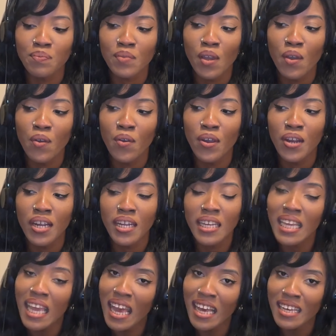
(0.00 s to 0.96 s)
Or
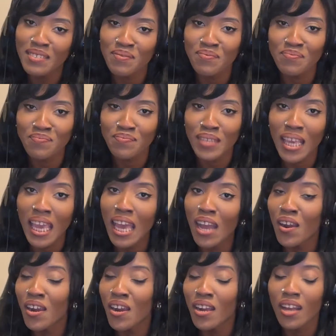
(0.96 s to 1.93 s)
yeah,
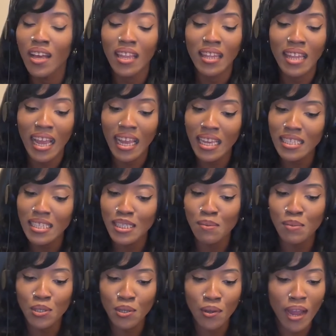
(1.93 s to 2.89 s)
or like and
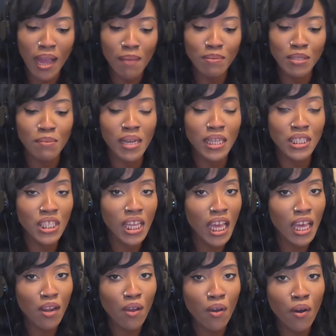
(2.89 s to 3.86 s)
subscribe to my
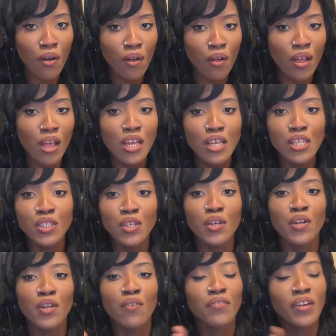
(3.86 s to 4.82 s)
channel so you
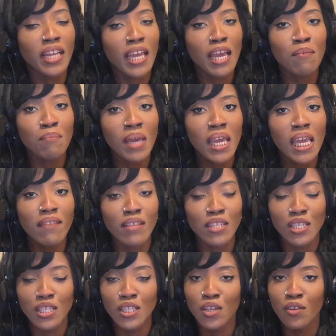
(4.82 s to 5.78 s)
don't forget me if this
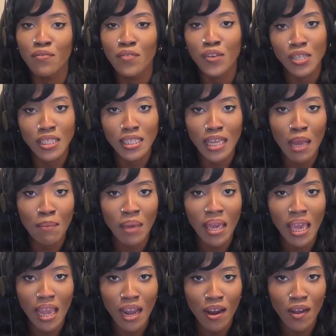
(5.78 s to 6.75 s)
is your first time
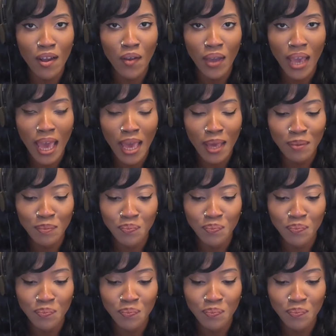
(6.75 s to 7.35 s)
here, okay?